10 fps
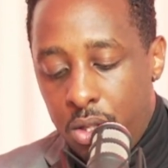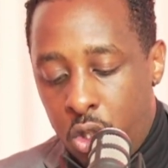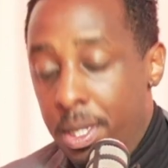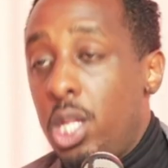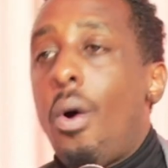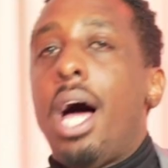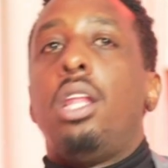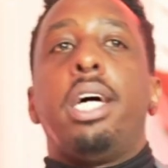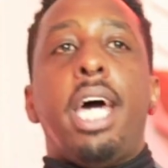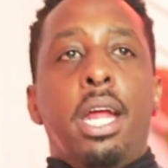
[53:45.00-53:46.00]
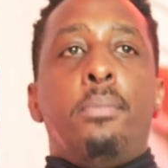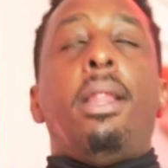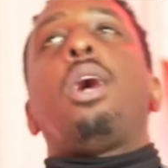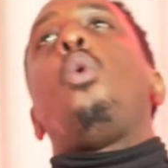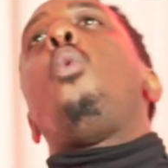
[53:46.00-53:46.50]
To me, the way I look at it, I'm
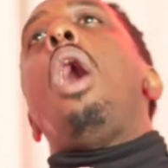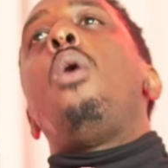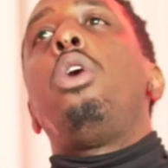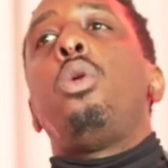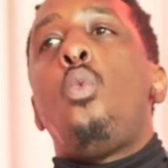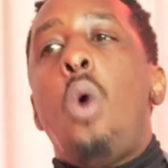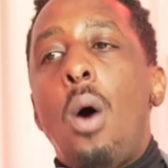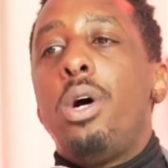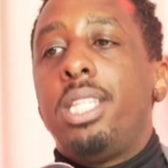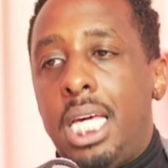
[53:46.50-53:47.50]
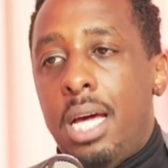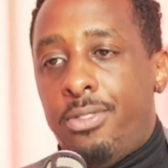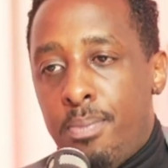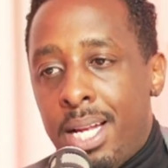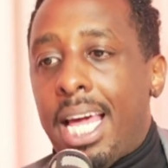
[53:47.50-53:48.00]
like, what would give
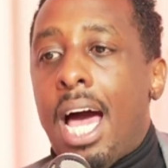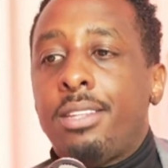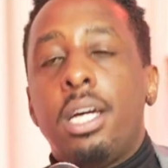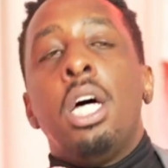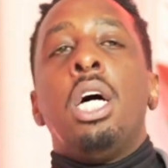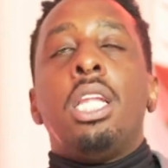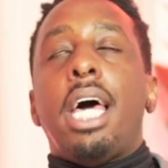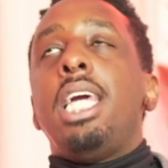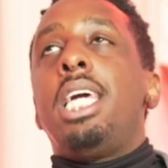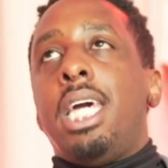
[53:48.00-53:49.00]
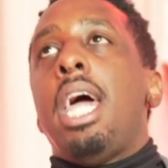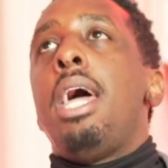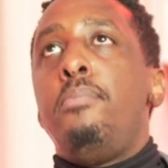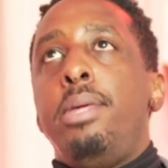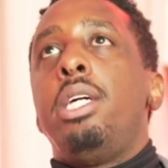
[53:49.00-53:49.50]
some it
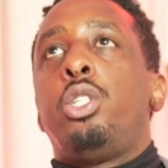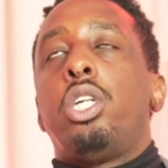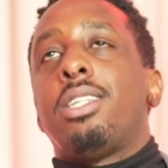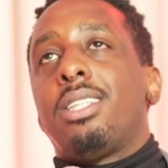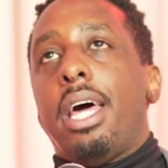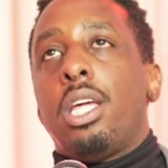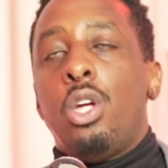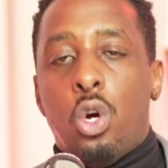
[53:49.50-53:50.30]
can't be just what